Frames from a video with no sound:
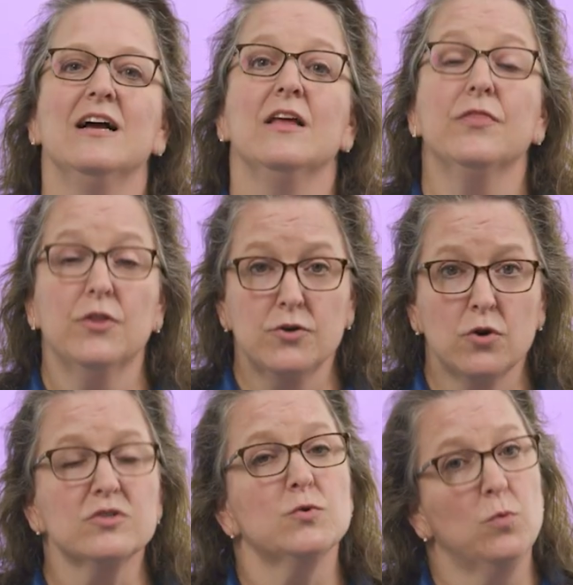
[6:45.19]
The
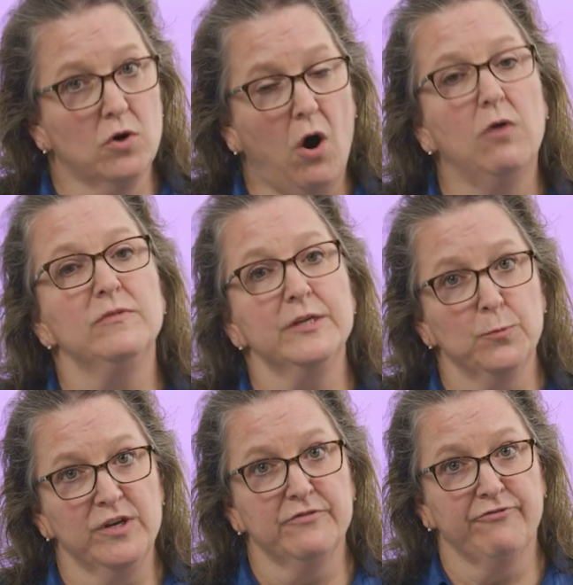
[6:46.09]
nurse will calmly
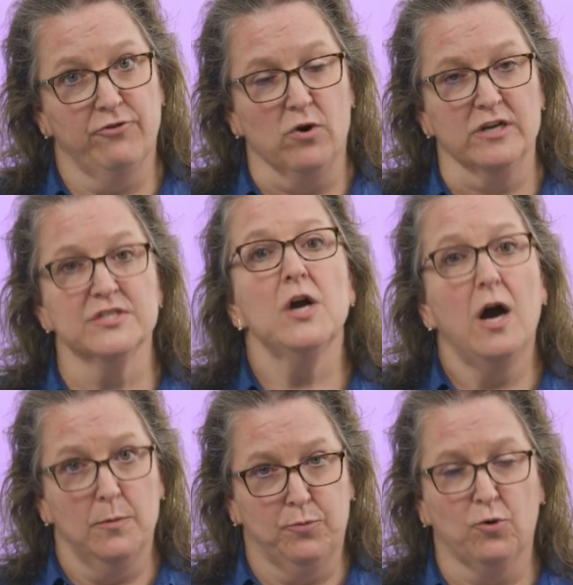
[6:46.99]
reinforce
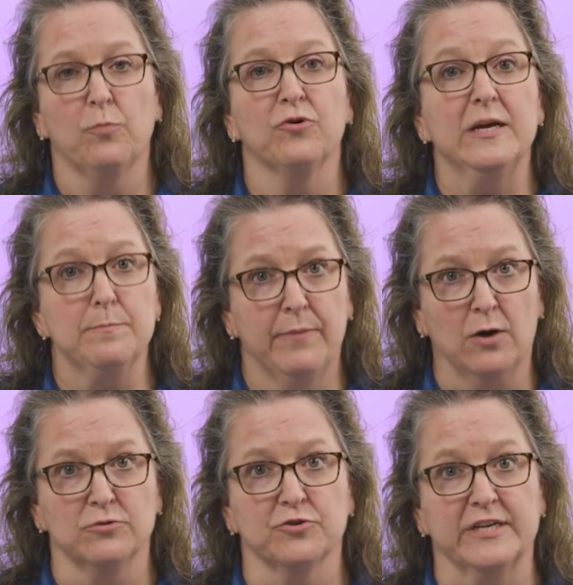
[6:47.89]
appropriate
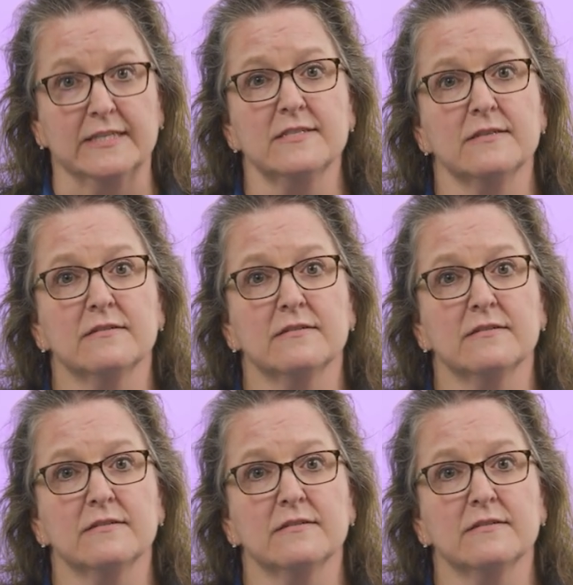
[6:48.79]
boundaries